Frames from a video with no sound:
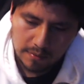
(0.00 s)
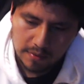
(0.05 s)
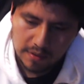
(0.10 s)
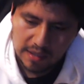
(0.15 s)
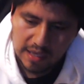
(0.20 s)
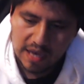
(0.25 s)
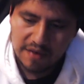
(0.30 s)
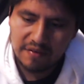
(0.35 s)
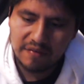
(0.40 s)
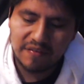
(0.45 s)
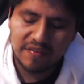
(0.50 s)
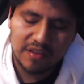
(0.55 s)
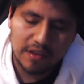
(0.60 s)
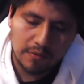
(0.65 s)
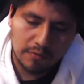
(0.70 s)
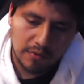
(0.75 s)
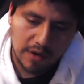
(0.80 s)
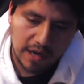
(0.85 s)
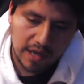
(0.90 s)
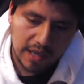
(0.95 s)
you have everything
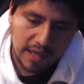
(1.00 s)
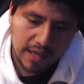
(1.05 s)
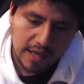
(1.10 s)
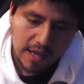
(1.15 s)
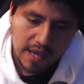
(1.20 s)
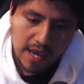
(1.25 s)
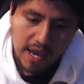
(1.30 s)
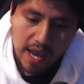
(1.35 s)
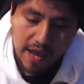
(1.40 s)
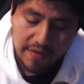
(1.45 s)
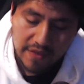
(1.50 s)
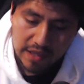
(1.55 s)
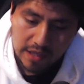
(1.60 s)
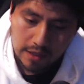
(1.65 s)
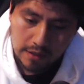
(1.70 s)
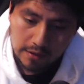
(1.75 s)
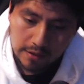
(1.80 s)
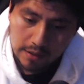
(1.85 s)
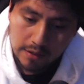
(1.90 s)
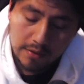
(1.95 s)
ready, and then you
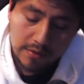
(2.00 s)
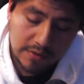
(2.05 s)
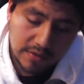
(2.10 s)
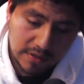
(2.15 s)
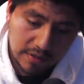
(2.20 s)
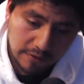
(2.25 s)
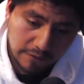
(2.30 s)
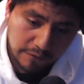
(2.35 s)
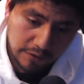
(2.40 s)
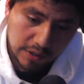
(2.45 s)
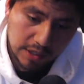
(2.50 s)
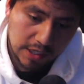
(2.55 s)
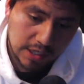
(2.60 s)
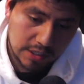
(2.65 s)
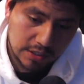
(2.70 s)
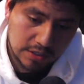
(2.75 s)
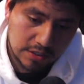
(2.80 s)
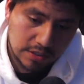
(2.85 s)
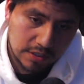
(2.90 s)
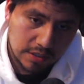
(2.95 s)
lose the
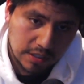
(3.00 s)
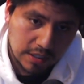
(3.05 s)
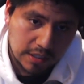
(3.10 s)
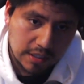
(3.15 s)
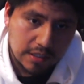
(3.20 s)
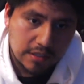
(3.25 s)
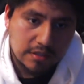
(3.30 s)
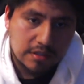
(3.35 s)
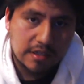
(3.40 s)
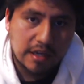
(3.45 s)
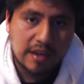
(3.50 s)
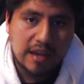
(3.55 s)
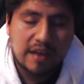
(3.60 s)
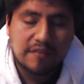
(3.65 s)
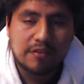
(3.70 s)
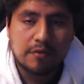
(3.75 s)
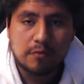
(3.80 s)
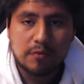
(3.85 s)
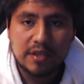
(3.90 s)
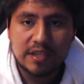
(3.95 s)
footage, so now you have to
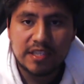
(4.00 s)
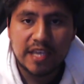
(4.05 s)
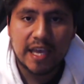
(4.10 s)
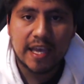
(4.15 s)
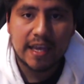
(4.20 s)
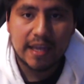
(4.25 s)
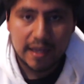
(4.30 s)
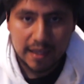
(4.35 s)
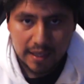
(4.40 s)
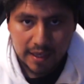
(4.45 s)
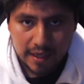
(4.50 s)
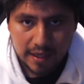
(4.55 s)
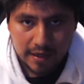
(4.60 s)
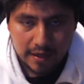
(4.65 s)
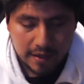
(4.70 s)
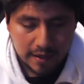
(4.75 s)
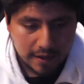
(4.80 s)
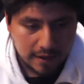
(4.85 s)
retake it again?